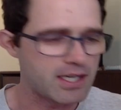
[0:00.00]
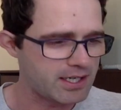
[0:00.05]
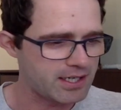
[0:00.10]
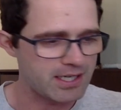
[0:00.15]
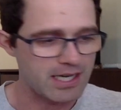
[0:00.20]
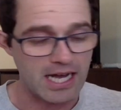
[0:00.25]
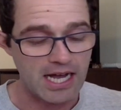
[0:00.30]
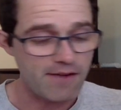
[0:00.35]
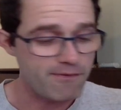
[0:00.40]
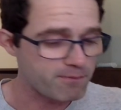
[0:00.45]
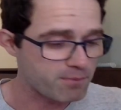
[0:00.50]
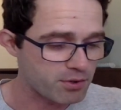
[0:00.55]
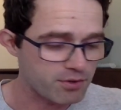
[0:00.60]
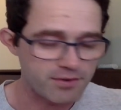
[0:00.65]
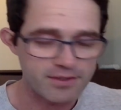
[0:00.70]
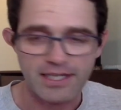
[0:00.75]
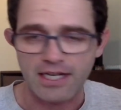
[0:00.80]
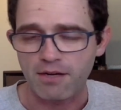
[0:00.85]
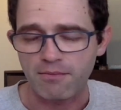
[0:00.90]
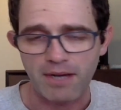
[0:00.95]
And I've
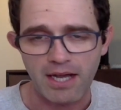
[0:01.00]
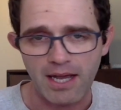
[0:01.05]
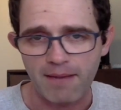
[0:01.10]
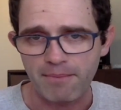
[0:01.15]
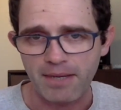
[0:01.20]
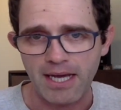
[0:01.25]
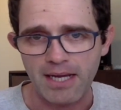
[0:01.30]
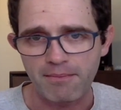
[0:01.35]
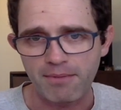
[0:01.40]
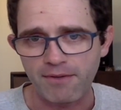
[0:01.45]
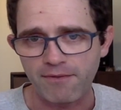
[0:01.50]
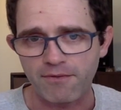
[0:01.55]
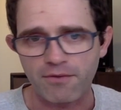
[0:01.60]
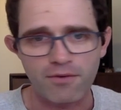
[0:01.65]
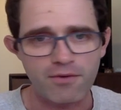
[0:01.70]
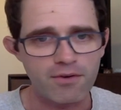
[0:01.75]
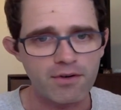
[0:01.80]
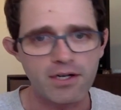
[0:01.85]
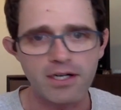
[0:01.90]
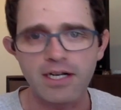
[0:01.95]
pulled out my iPad
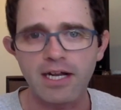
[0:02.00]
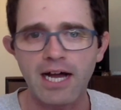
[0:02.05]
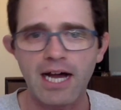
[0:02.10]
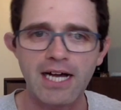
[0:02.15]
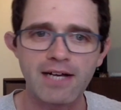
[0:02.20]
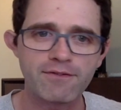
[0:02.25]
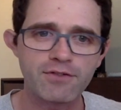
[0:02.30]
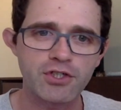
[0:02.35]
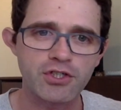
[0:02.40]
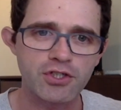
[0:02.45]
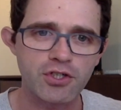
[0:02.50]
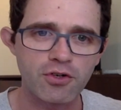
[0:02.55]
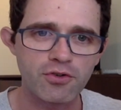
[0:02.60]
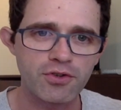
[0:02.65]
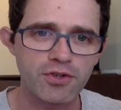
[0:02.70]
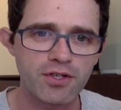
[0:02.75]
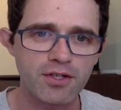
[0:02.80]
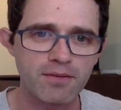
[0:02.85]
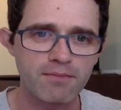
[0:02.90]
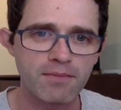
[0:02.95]
before and I've
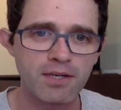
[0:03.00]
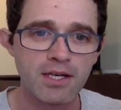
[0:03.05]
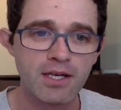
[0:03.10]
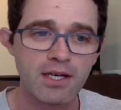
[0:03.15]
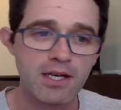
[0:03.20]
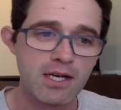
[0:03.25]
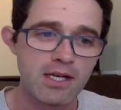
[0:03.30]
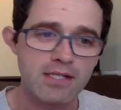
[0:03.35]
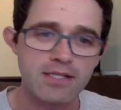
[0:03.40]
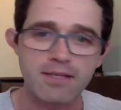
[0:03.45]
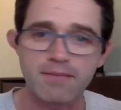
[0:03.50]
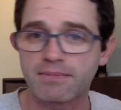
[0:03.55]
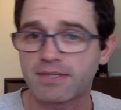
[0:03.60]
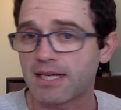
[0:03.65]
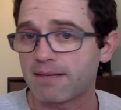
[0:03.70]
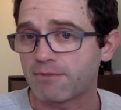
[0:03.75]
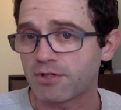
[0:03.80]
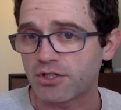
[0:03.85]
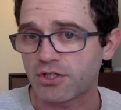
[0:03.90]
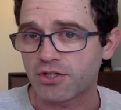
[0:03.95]
showed them some
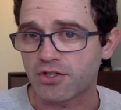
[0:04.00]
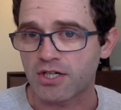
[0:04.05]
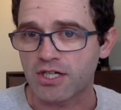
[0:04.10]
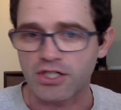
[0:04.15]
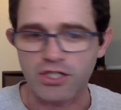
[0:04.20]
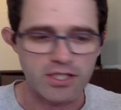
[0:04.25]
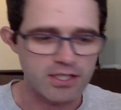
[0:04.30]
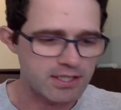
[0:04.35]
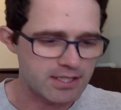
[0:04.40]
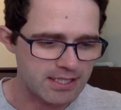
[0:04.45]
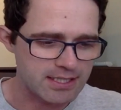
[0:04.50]
demonstrations.